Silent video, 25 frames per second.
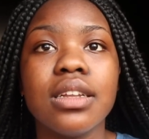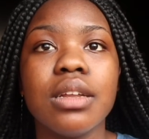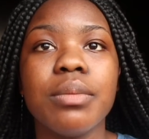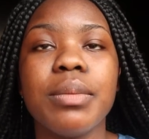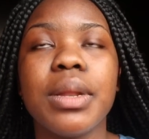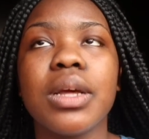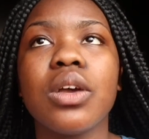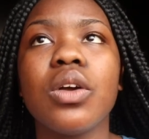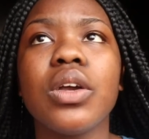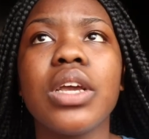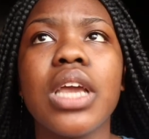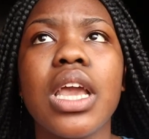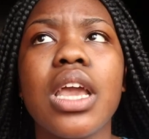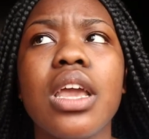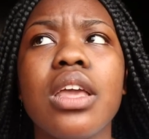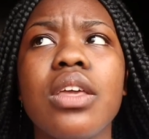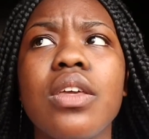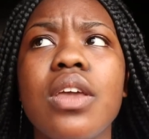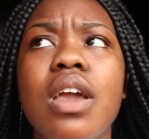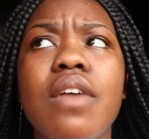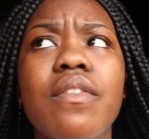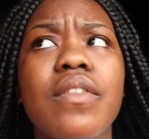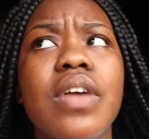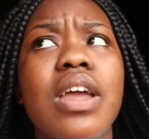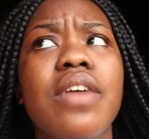I'm like, okay,
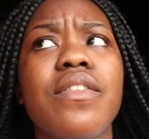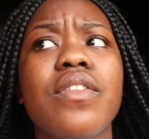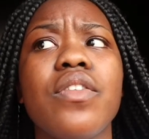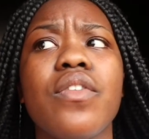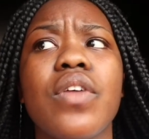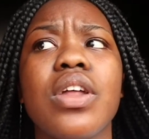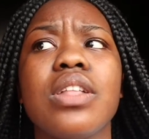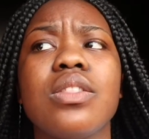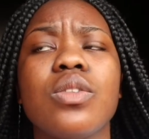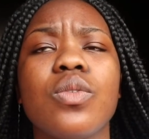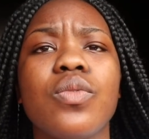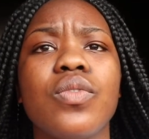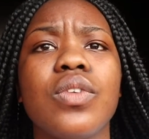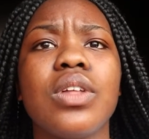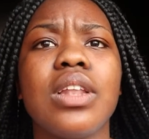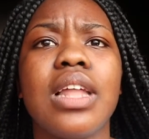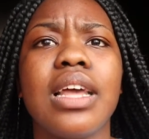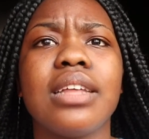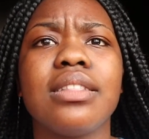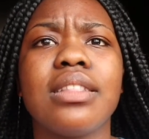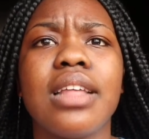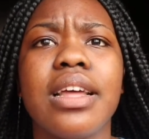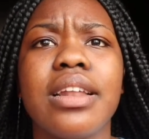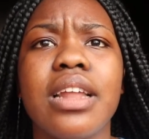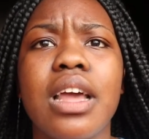you have every right to feel
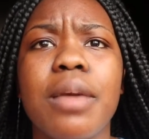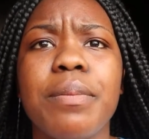like that.